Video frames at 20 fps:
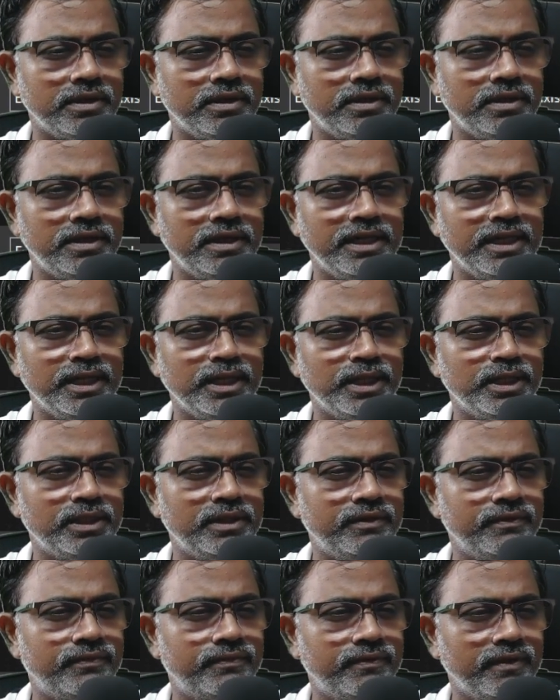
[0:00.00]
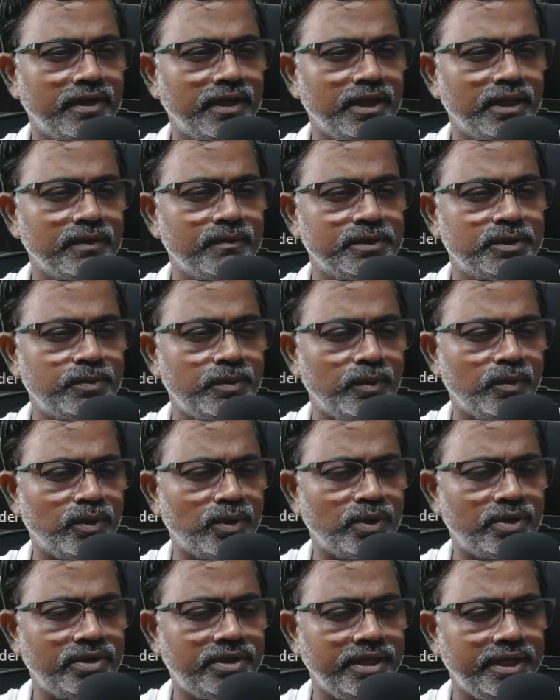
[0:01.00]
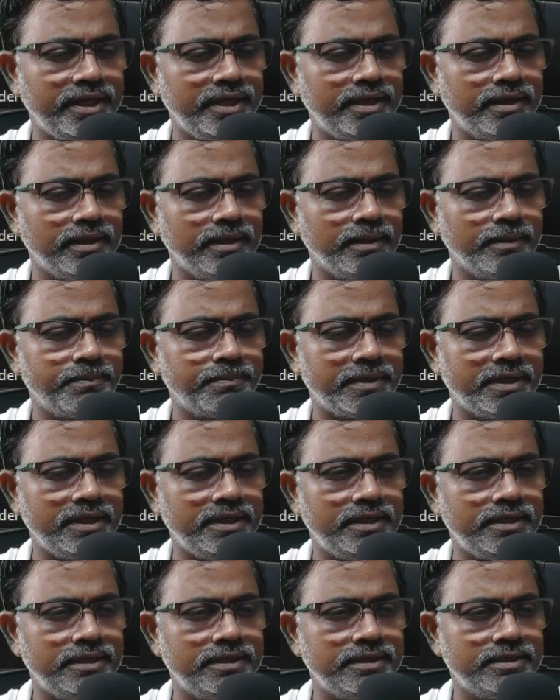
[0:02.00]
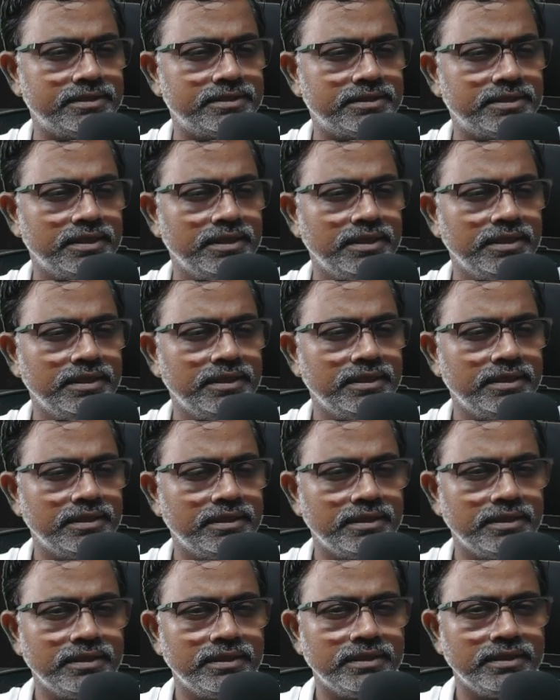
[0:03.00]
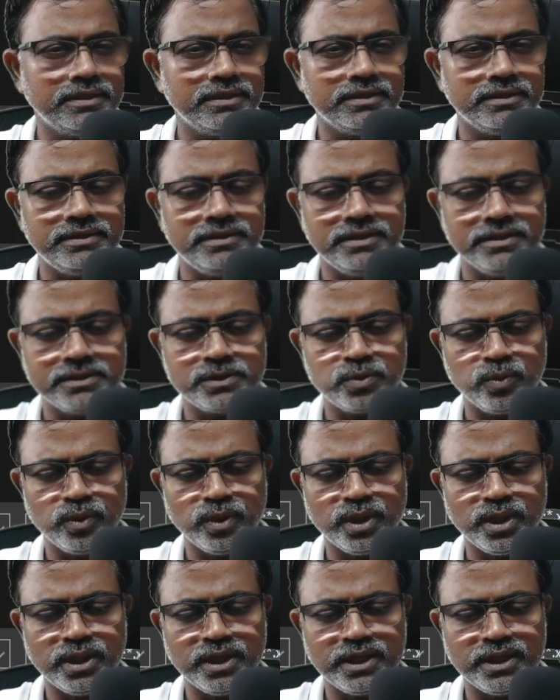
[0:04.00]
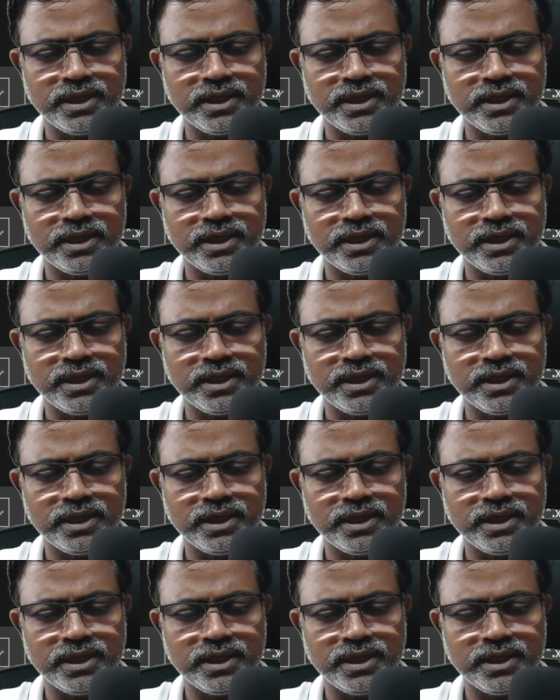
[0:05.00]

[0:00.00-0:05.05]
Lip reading: and the file which we want to take it up is this one,